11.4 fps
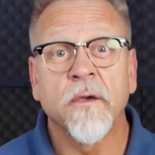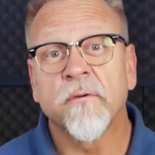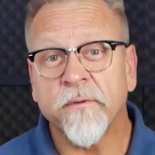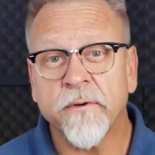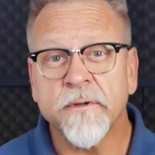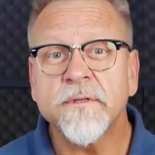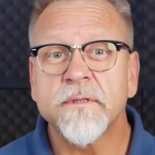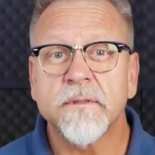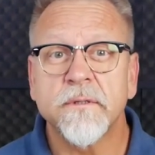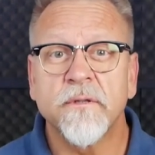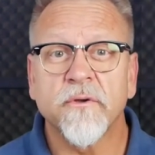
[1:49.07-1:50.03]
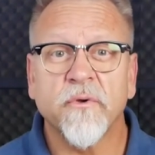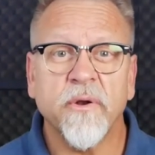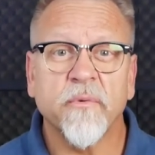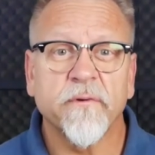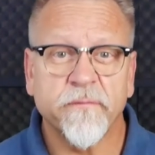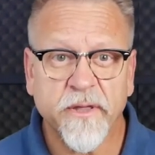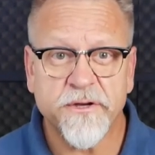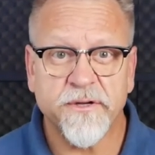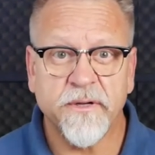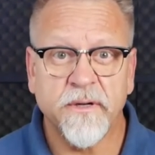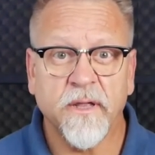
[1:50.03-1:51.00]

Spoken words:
First, you'll create a reflection